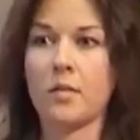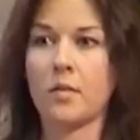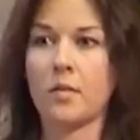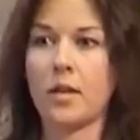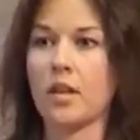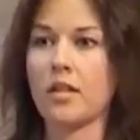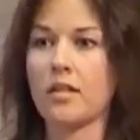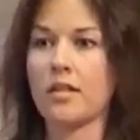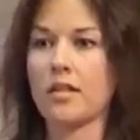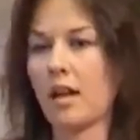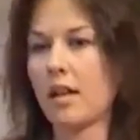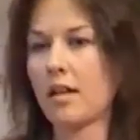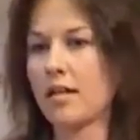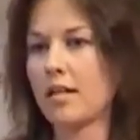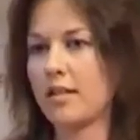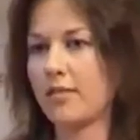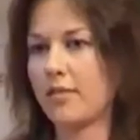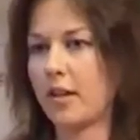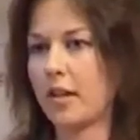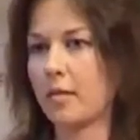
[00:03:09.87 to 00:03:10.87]
which I
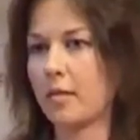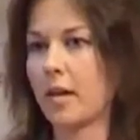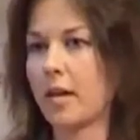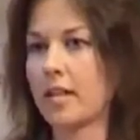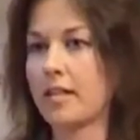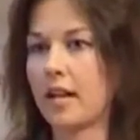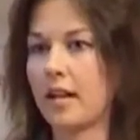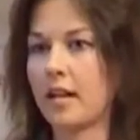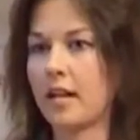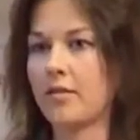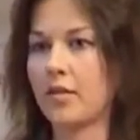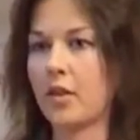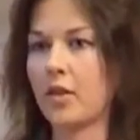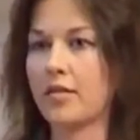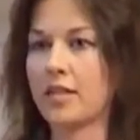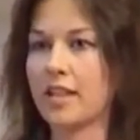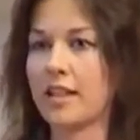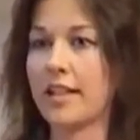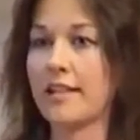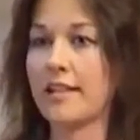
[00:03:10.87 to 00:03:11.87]
started to fund myself and
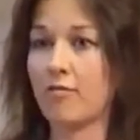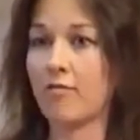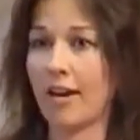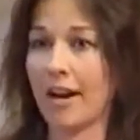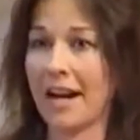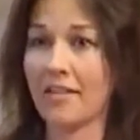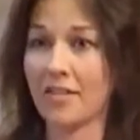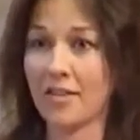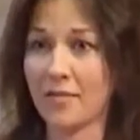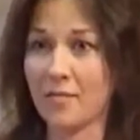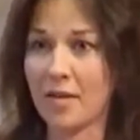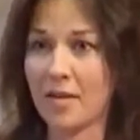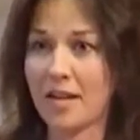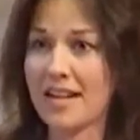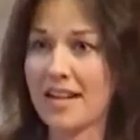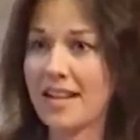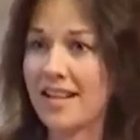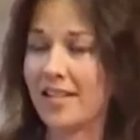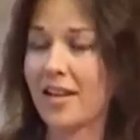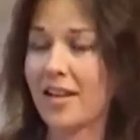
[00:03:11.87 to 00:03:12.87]
obviously ran out of
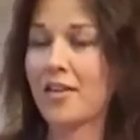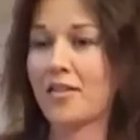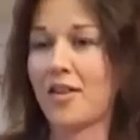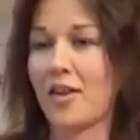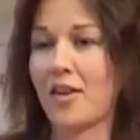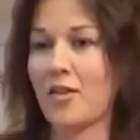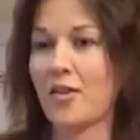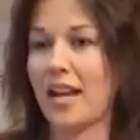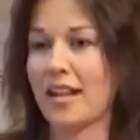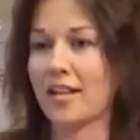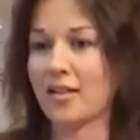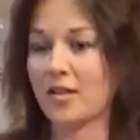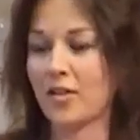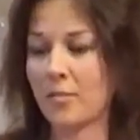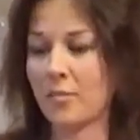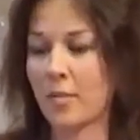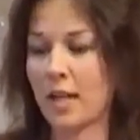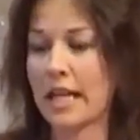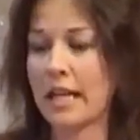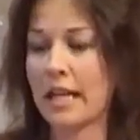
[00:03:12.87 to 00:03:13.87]
money because I don't own that sort
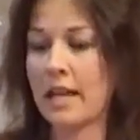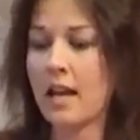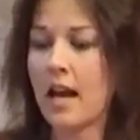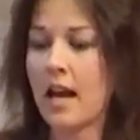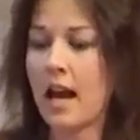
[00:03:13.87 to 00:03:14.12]
of money.